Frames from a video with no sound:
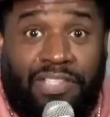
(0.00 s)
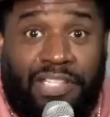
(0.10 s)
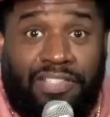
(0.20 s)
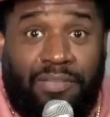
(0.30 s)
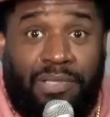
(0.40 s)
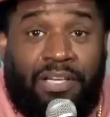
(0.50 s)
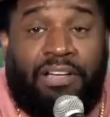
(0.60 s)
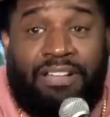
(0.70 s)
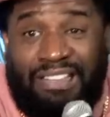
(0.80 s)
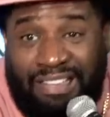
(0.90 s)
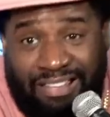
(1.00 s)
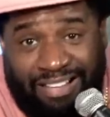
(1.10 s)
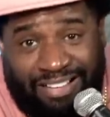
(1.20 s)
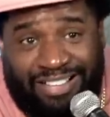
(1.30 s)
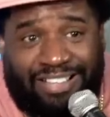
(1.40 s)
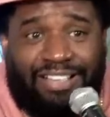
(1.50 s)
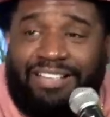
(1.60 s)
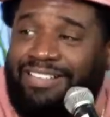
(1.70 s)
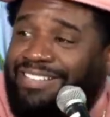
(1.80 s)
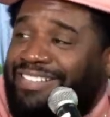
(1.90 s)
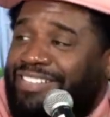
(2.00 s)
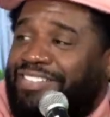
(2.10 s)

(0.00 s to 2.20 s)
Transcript: If they say something, I'd be like, like, "You